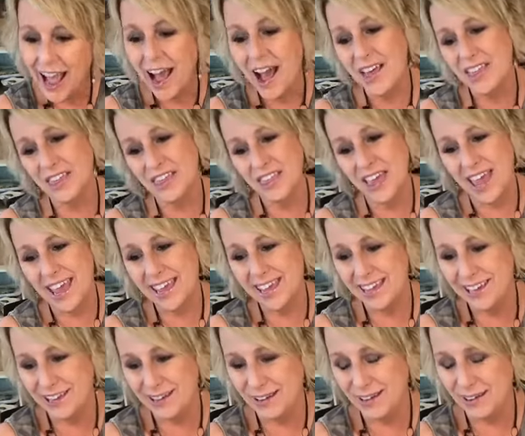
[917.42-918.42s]
Oh, thank
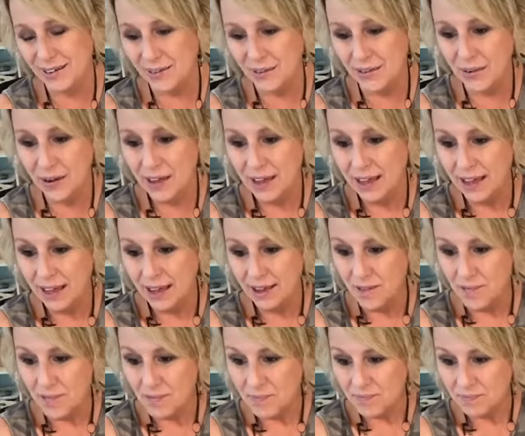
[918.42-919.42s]
you.
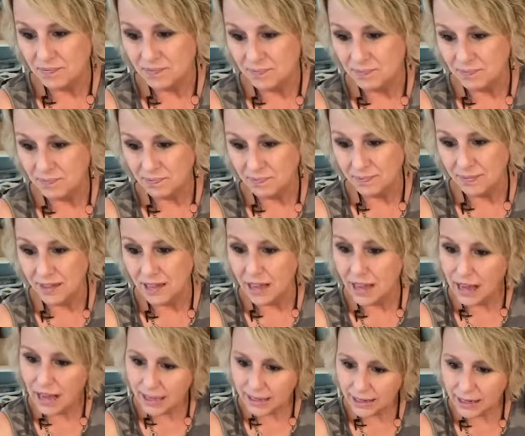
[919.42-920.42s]

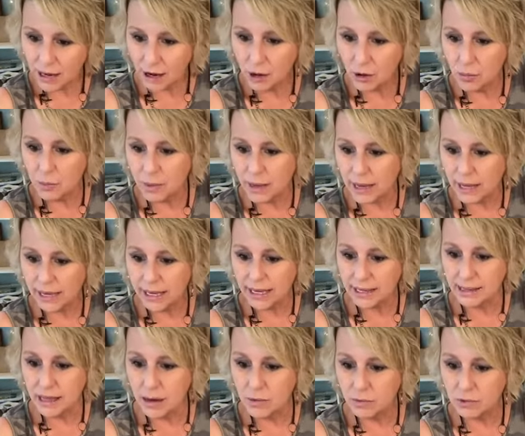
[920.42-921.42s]
I know,
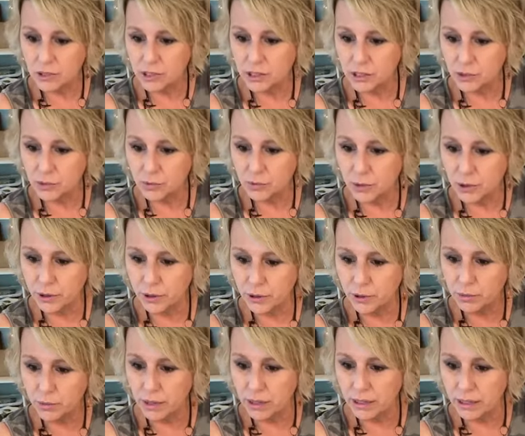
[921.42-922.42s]
Becky. That was just rude,
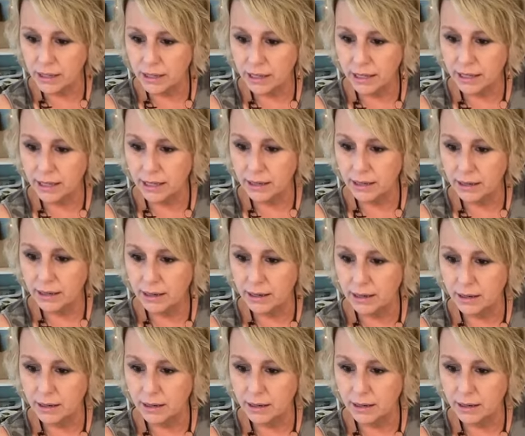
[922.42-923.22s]
wasn't it?